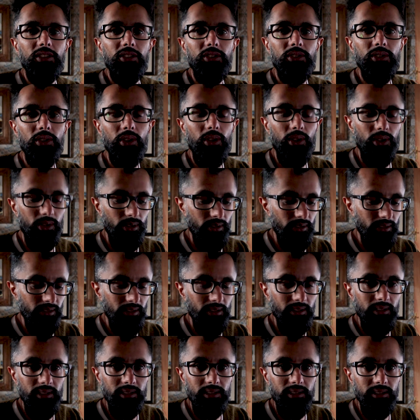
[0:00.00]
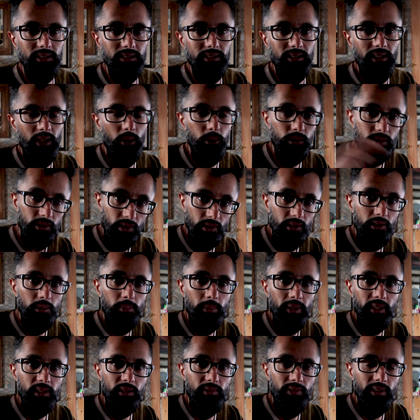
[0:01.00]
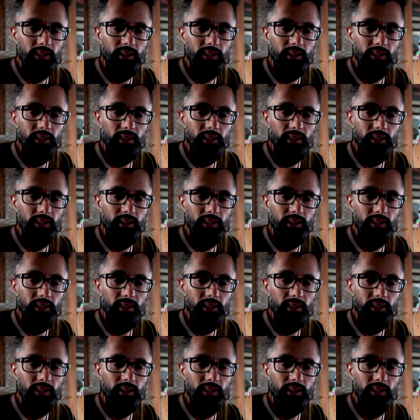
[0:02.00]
So I was contemplating